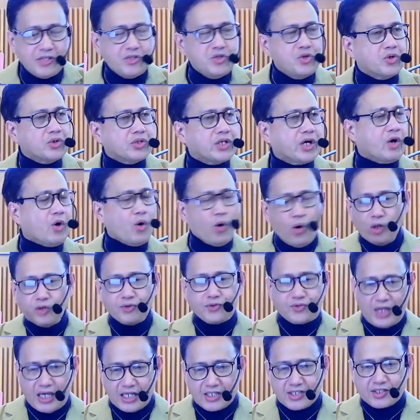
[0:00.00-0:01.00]
knew the
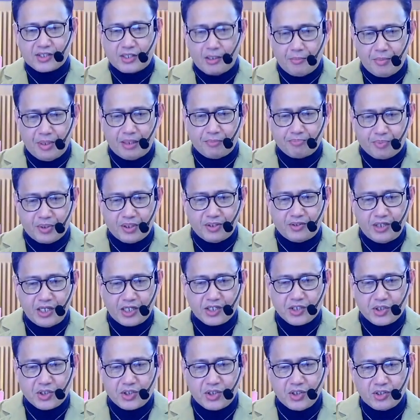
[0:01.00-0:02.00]
Old Testament
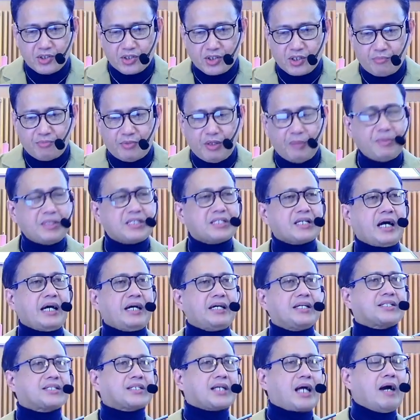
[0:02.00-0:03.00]
predictions of the
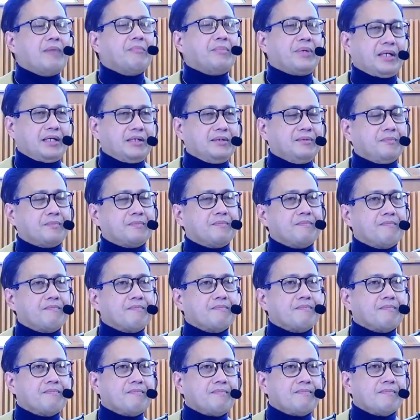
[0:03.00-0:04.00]
Messiah's coming.
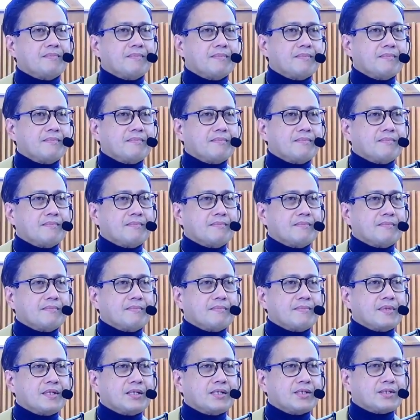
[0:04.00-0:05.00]

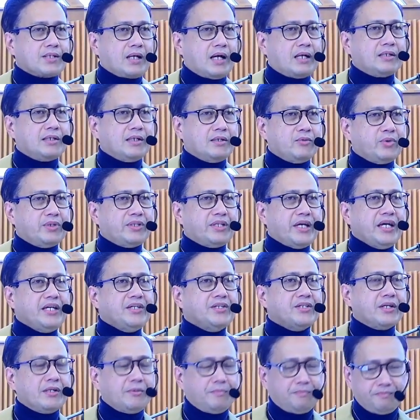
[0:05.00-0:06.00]
Started with
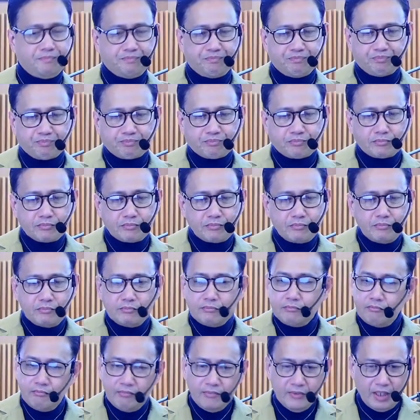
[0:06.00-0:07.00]
Daniel.
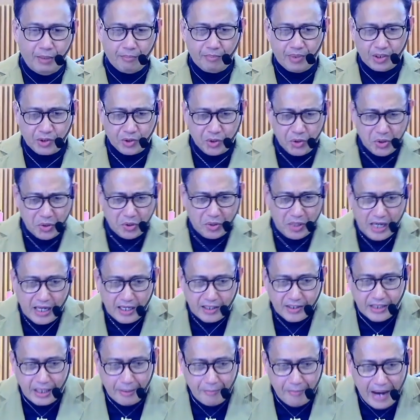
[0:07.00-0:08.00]
Number two,
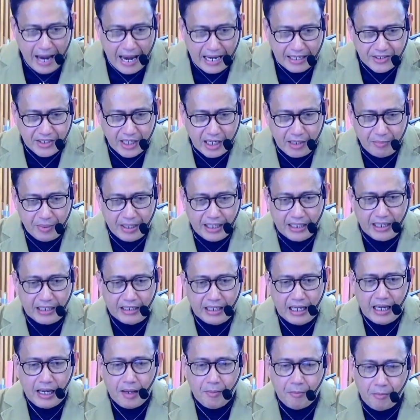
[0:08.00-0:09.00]
the Magi
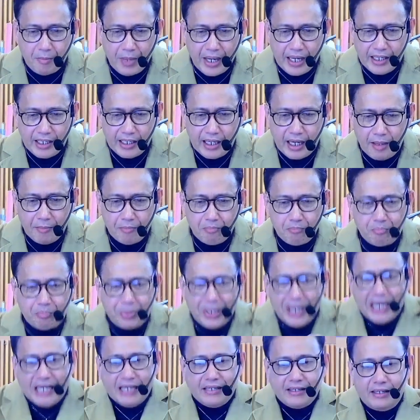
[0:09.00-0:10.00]
may have
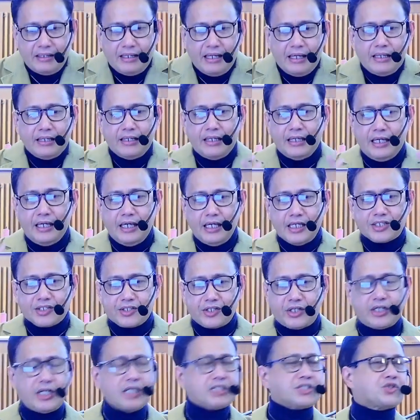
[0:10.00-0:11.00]
been
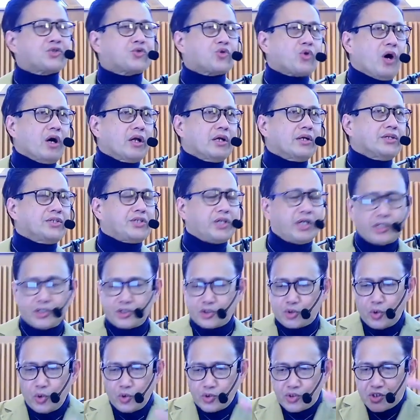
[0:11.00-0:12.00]
Eastern
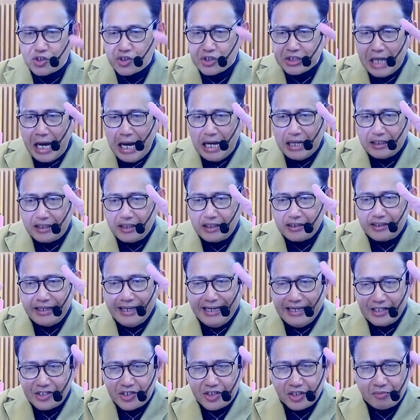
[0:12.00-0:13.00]
astrologers who studied
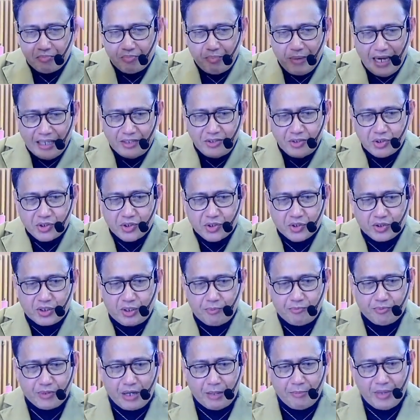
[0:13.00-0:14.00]
ancient
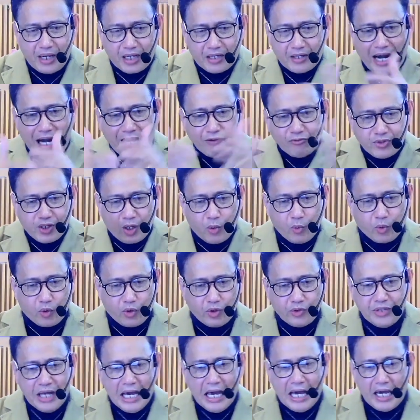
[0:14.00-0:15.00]
manuscripts from around the
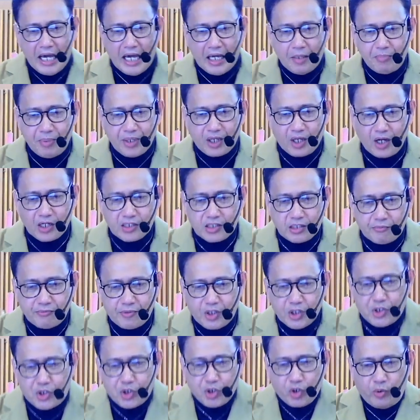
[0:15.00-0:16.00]
world, and because of
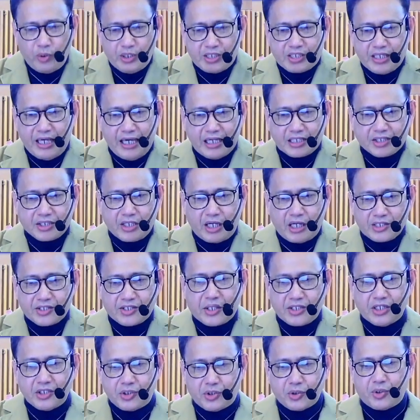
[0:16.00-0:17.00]
the Jewish exile
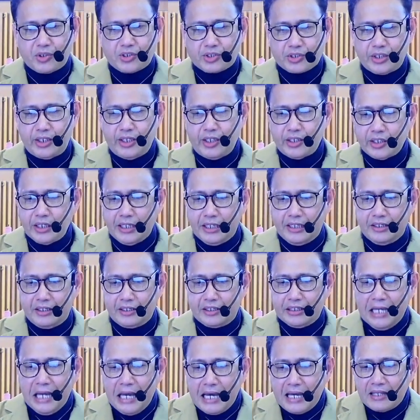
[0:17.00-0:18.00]
centuries
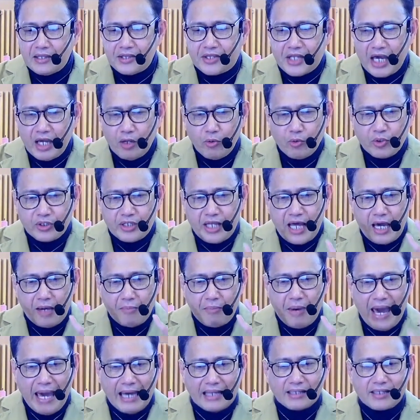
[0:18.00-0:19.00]
earlier, they would have
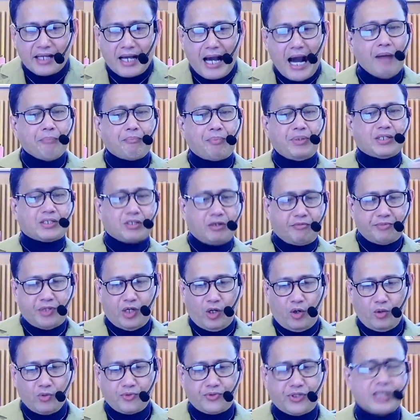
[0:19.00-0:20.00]
had copies of the
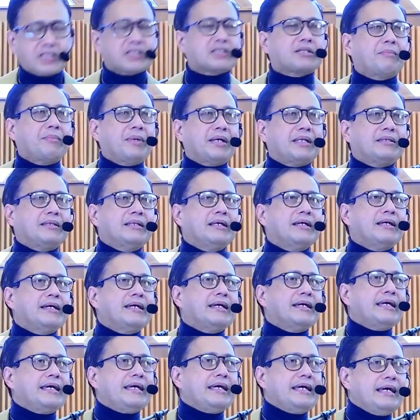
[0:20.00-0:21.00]
Old Testament
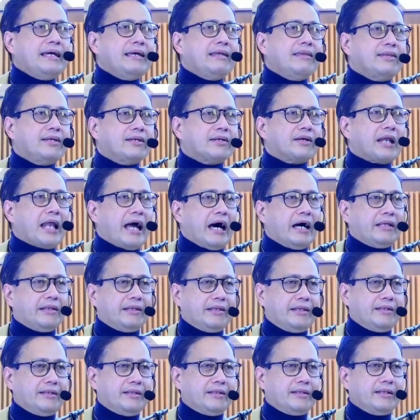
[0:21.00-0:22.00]
in their
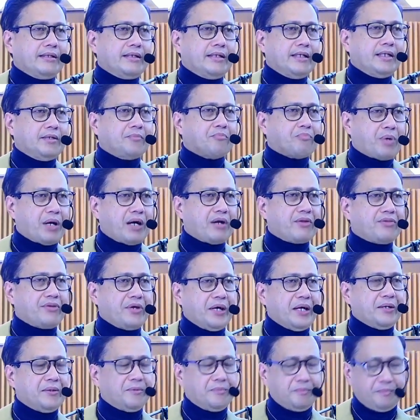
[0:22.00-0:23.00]
land, in Parthia.